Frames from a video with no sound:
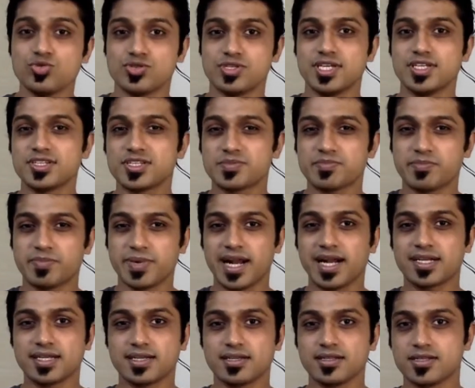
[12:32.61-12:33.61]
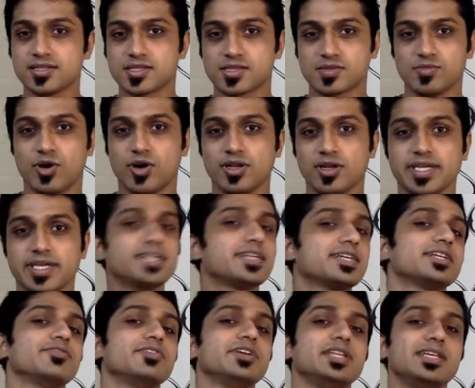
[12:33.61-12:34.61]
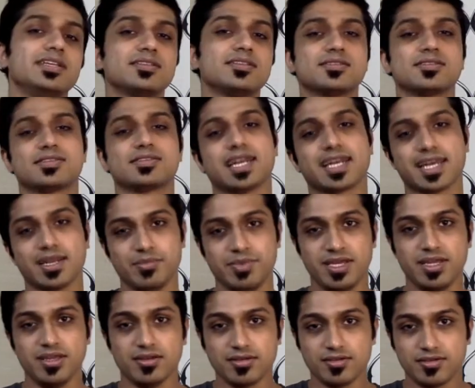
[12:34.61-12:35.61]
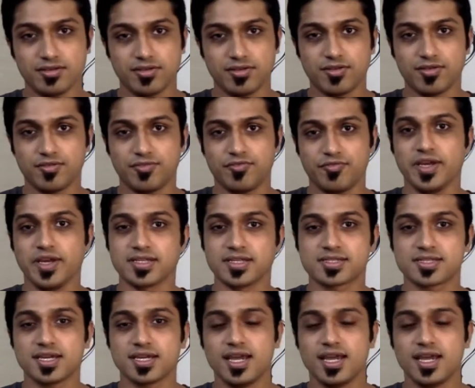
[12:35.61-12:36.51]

They're just practical, small inconveniences that can be fixed.